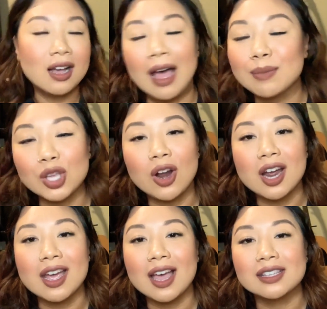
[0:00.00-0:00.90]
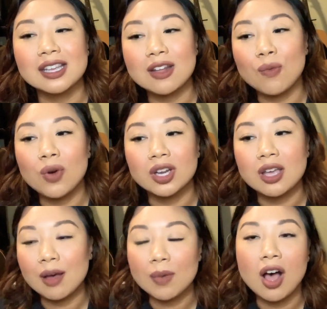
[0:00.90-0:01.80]
I'm sorry, I didn't want to
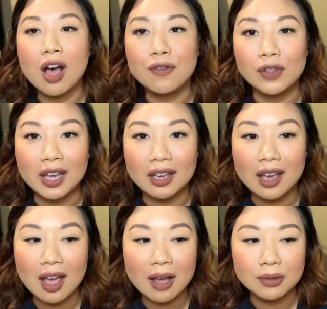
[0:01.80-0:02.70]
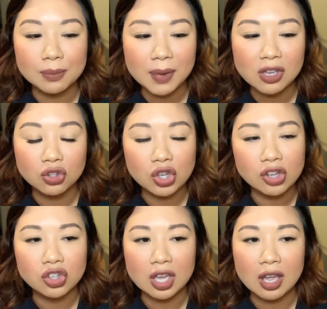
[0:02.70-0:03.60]
come off like I was being
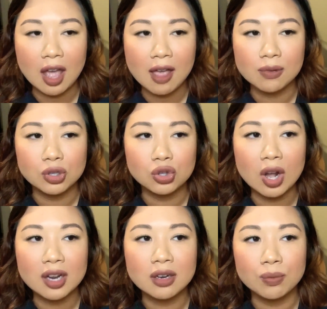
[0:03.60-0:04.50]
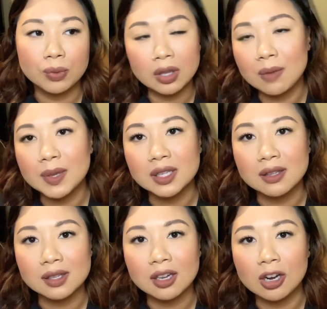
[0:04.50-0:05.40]
judgy. I was trying to really be
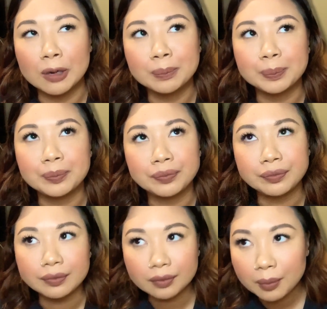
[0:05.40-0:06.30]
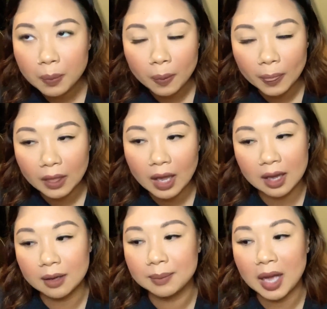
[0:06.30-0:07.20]
sincere.
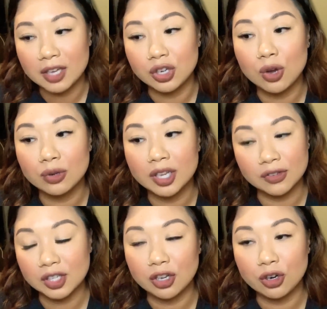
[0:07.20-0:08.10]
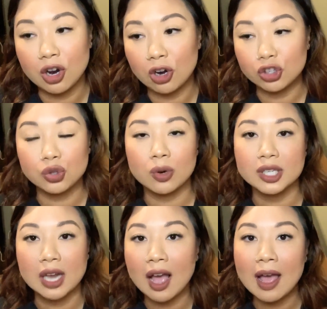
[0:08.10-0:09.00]
I don't consider our short
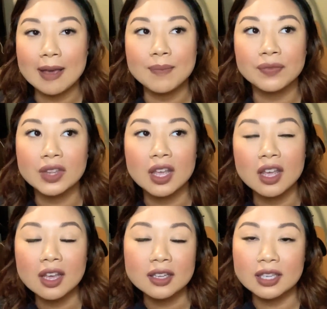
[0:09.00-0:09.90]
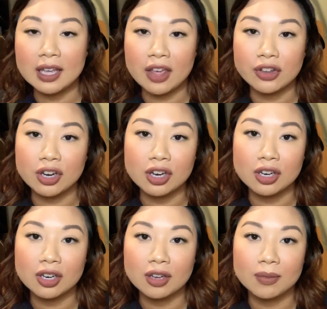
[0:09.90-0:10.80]
time
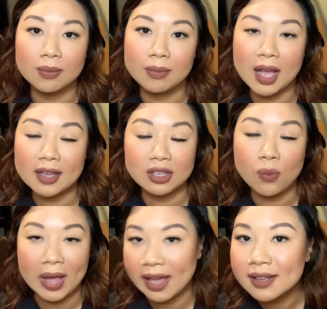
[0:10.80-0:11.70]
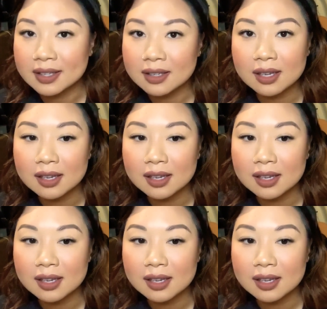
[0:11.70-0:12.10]
together as a waste.